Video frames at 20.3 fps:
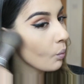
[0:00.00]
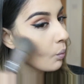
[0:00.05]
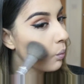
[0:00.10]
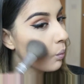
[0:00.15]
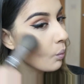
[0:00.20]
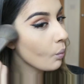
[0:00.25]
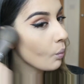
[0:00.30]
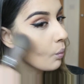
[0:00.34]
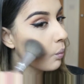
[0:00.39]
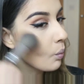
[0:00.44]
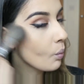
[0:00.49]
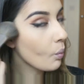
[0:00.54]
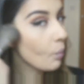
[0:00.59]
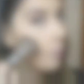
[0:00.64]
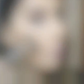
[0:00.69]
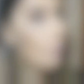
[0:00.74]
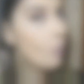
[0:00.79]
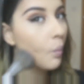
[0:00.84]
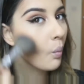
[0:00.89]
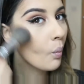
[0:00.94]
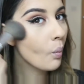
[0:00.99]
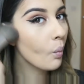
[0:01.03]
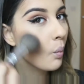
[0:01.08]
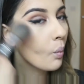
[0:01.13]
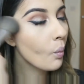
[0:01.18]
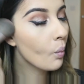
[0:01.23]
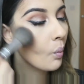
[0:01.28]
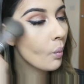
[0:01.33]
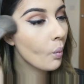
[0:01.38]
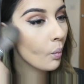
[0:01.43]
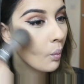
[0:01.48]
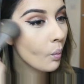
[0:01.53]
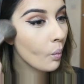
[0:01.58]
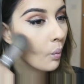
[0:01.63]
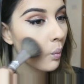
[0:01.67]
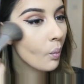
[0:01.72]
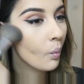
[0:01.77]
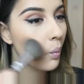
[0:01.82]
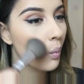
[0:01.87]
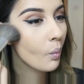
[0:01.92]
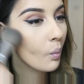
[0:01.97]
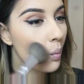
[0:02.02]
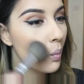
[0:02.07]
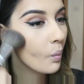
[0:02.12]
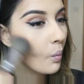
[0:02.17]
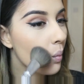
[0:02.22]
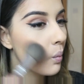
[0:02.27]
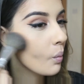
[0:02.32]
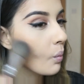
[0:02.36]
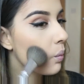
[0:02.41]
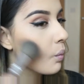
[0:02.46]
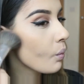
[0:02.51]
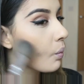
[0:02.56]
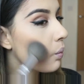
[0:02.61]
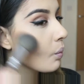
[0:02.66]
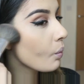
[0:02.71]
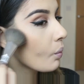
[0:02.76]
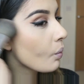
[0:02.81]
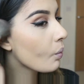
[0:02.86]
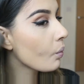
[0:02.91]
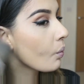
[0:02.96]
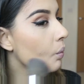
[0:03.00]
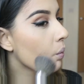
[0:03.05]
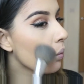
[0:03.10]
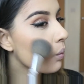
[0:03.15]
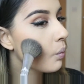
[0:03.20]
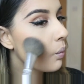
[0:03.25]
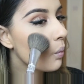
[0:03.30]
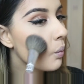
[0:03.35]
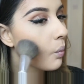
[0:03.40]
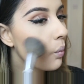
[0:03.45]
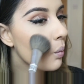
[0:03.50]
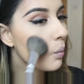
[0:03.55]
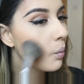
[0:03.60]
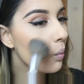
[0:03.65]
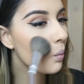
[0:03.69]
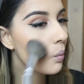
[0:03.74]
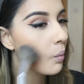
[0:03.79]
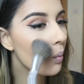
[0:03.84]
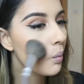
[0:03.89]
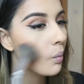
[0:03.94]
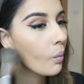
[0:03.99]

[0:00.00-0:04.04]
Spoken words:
(silence)